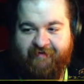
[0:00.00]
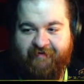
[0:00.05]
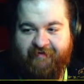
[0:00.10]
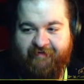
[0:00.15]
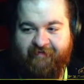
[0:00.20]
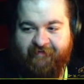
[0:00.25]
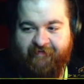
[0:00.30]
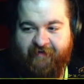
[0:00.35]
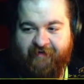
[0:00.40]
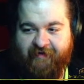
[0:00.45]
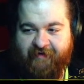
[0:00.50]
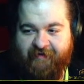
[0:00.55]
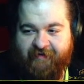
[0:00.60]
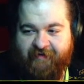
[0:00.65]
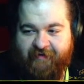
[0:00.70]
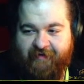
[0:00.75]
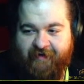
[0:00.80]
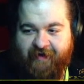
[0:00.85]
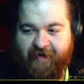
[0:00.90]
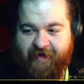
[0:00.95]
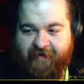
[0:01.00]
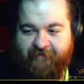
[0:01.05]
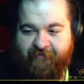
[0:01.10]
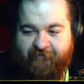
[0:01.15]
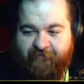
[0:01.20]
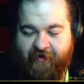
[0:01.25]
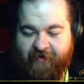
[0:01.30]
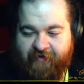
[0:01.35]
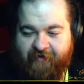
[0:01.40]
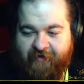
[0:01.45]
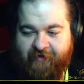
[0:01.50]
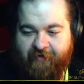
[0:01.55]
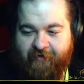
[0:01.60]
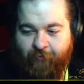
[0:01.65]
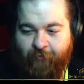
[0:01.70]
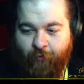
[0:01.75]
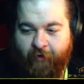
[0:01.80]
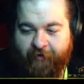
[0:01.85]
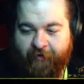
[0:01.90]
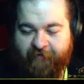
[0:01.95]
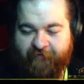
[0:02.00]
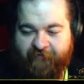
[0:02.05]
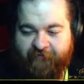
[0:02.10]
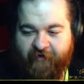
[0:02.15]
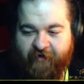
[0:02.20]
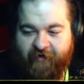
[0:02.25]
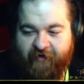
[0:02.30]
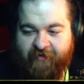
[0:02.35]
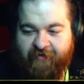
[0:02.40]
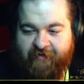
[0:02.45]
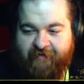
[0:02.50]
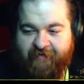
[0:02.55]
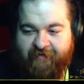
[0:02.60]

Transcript: Fucking a fucking waterfall.